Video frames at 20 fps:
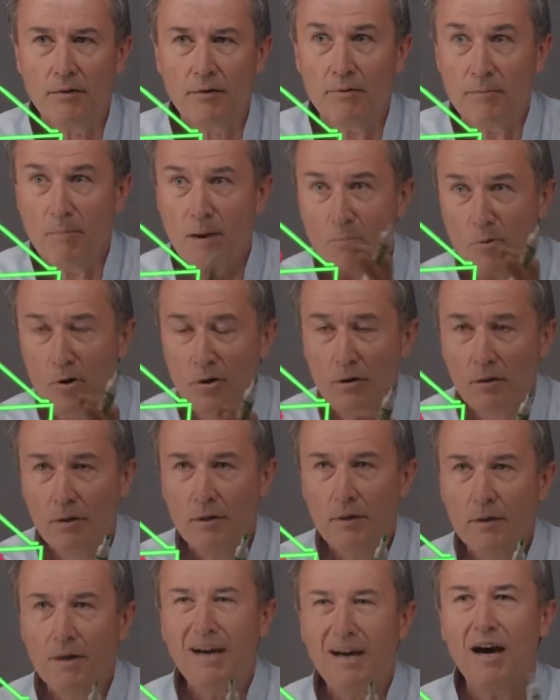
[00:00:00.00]
Remember
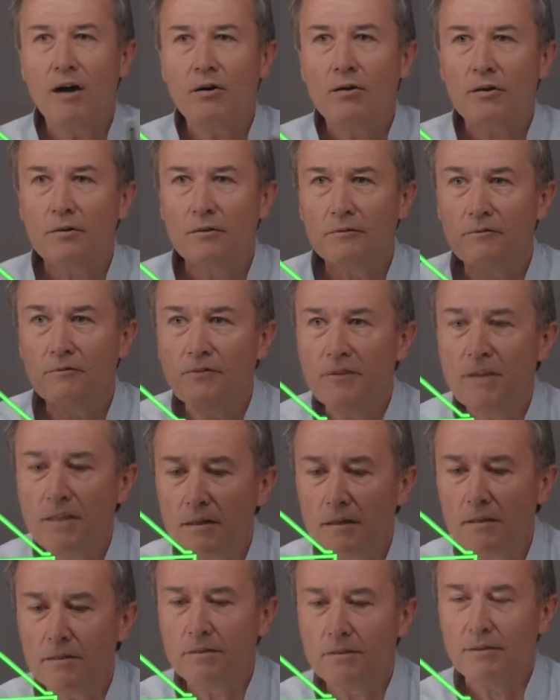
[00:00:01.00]
how
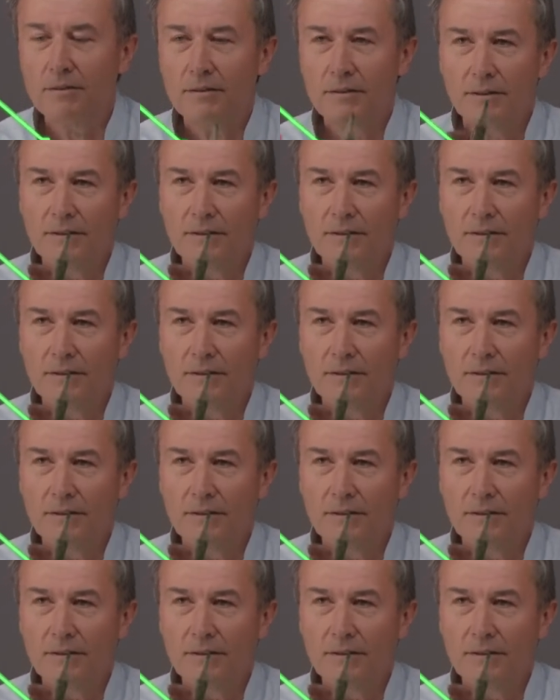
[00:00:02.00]
convenient